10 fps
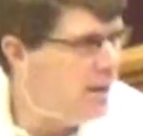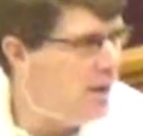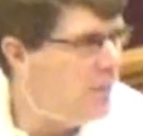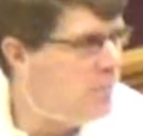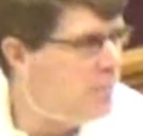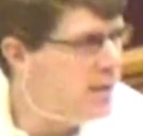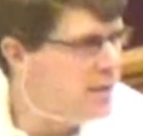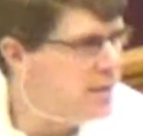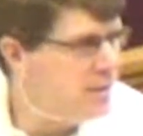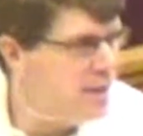up,
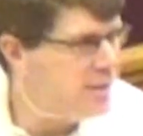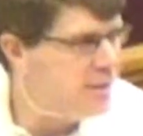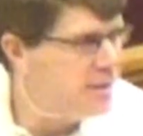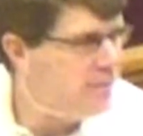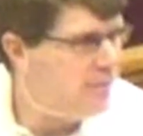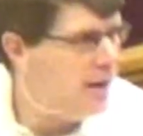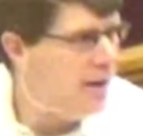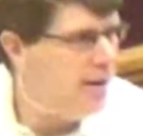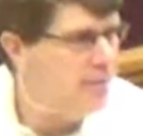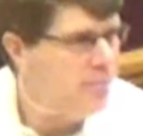because it doesn't
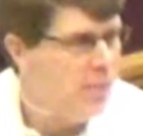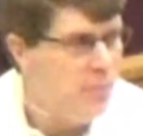divide.